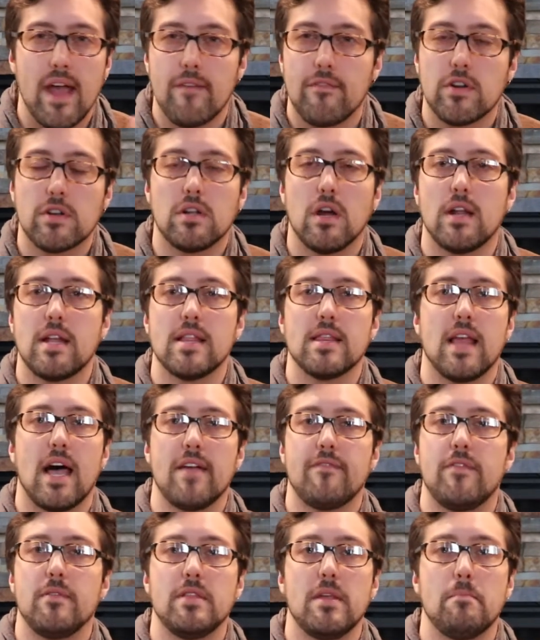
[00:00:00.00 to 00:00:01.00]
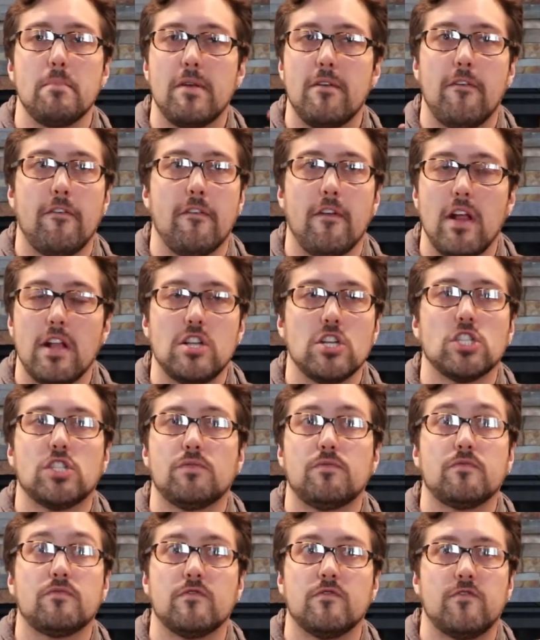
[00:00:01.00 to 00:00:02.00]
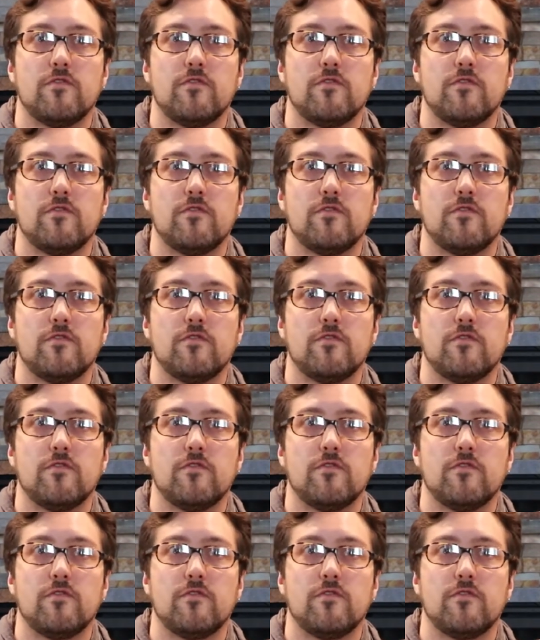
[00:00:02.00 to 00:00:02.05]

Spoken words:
ever done in life and then just